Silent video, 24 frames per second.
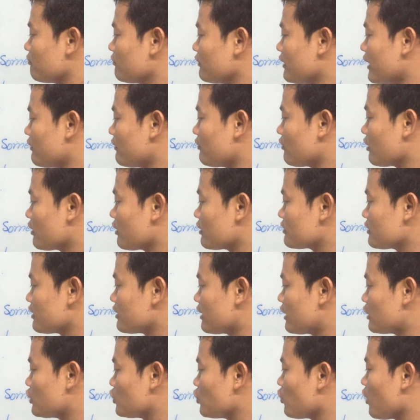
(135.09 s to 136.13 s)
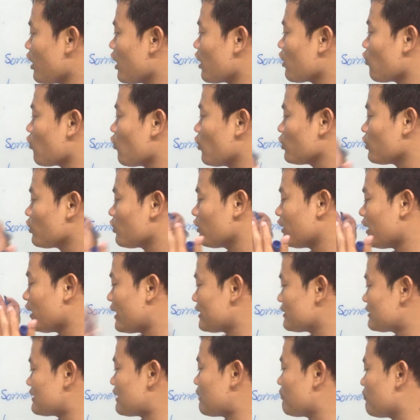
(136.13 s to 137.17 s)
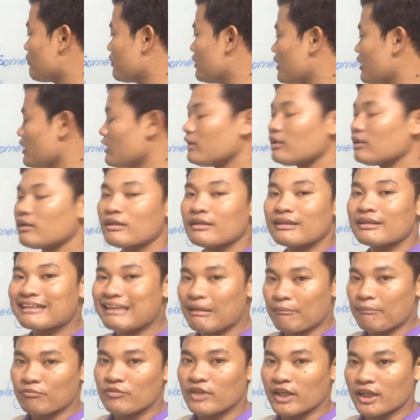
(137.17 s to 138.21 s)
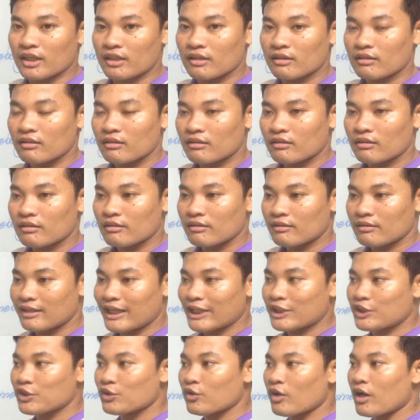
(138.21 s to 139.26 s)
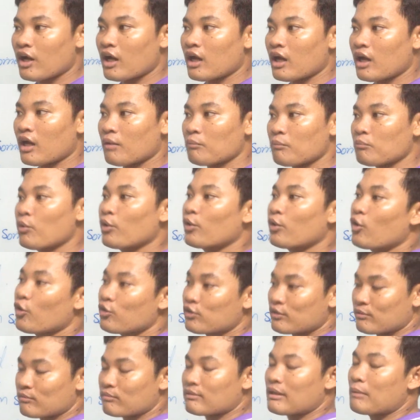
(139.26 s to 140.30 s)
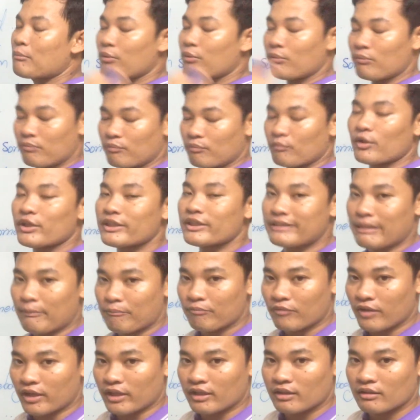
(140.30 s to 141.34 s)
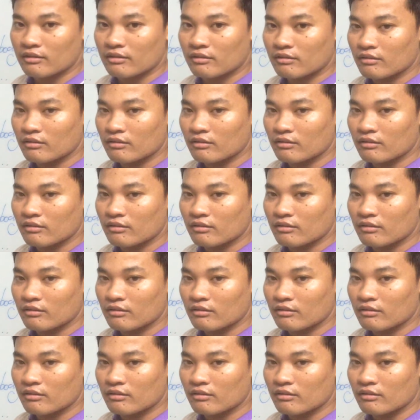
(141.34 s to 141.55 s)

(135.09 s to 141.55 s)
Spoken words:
Then you're gonna say that you are going to lend somebody something, like you are borrow somebody something.